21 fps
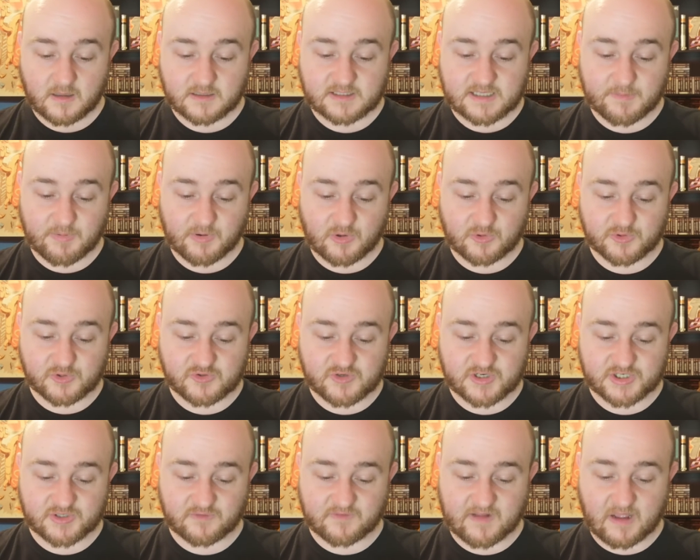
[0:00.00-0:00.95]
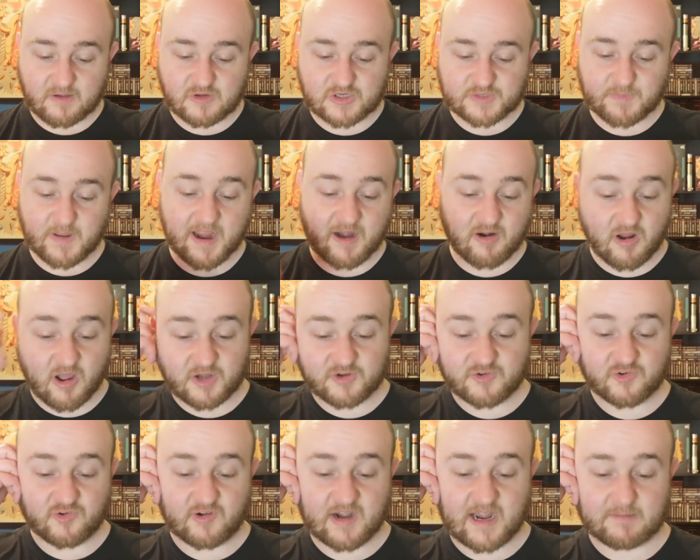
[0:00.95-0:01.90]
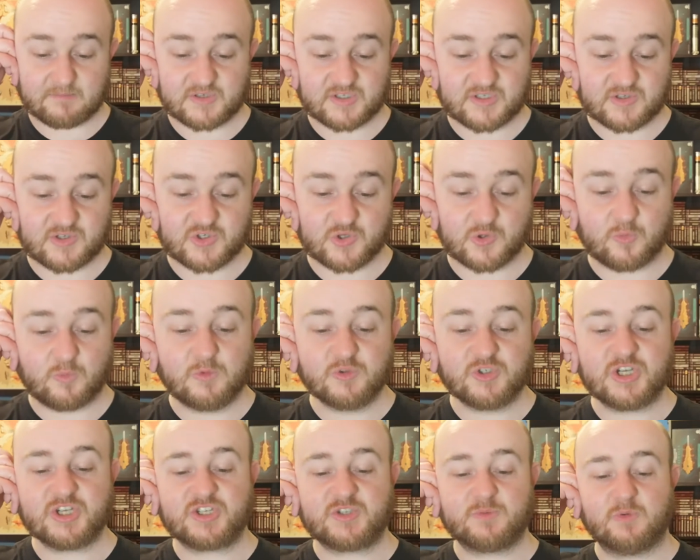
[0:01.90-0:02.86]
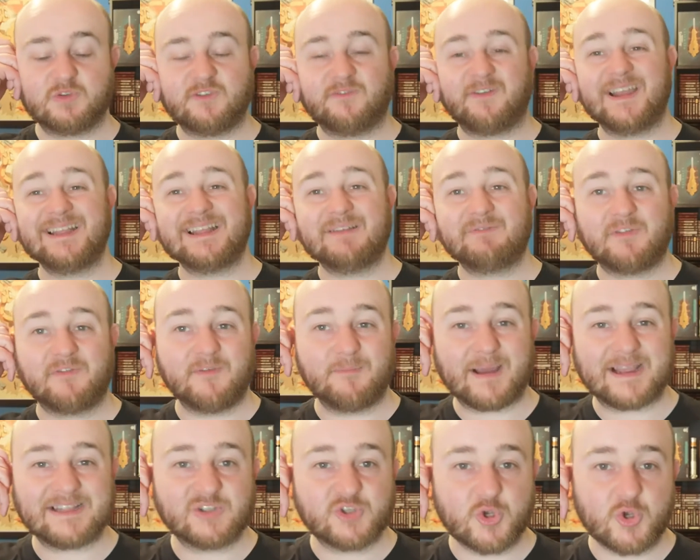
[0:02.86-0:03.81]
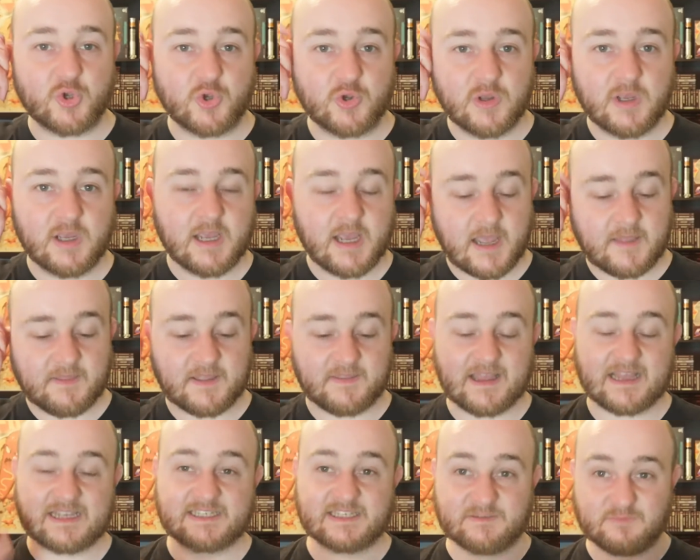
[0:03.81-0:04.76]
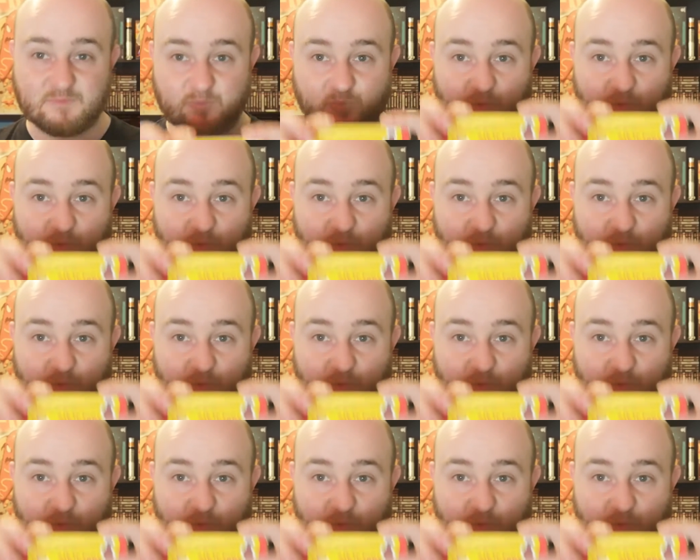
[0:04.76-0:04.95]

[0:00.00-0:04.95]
Typical nutritional values per 100 grams. So we'll divide everything by two, then that's